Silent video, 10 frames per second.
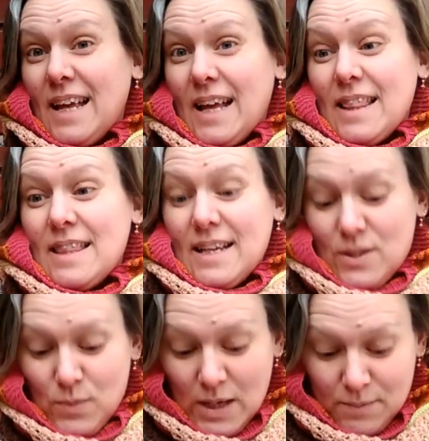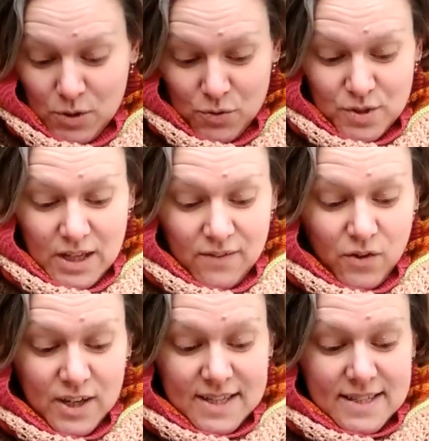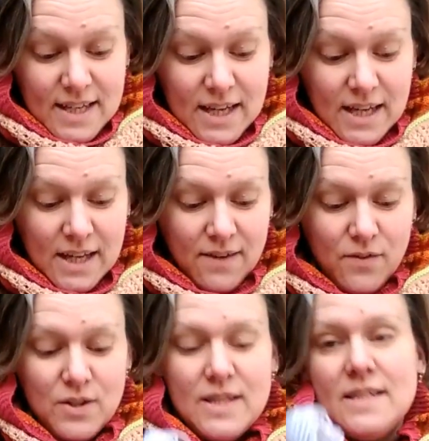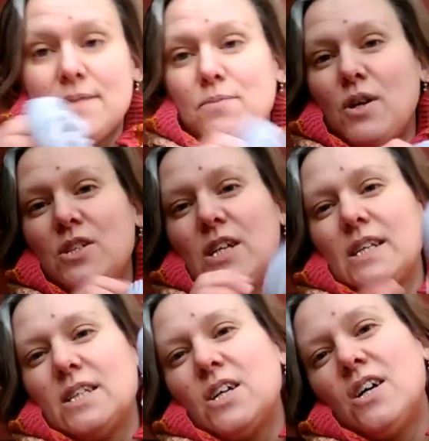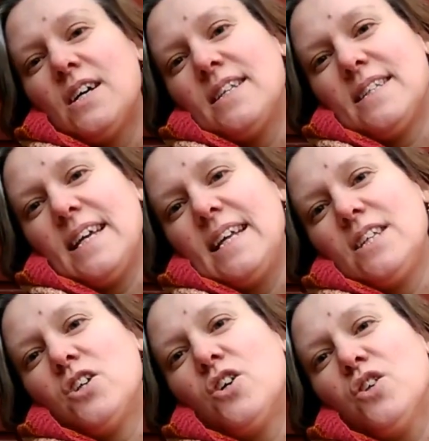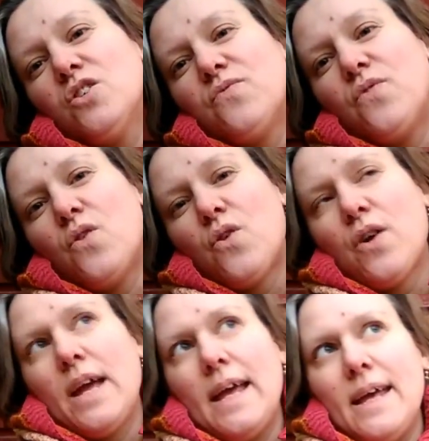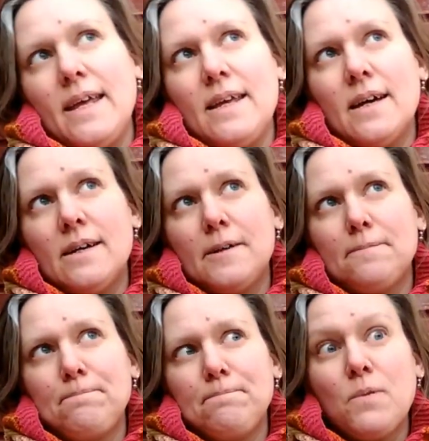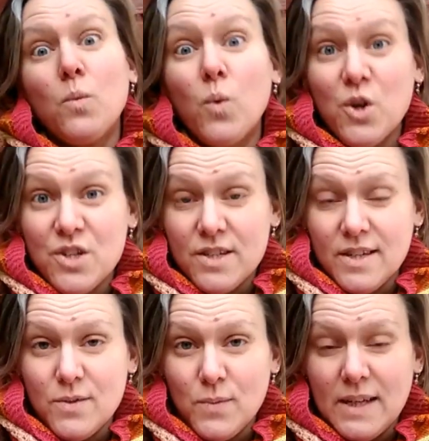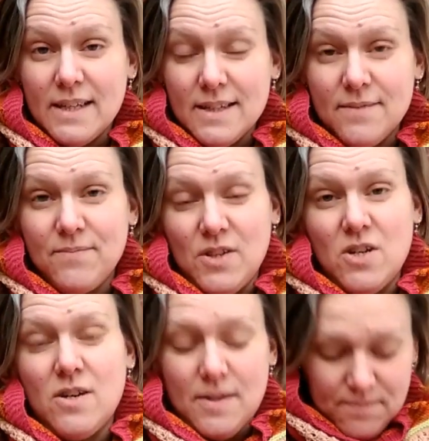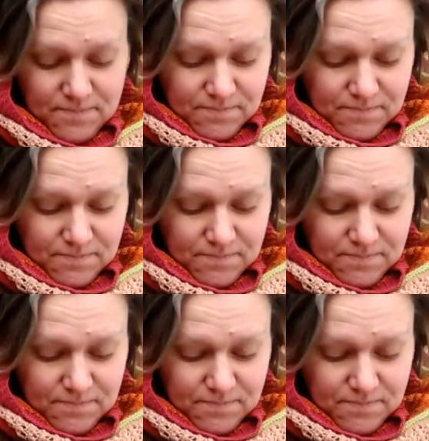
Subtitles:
And that's what I'm using for this project, because it calls for a worsted weight yarn.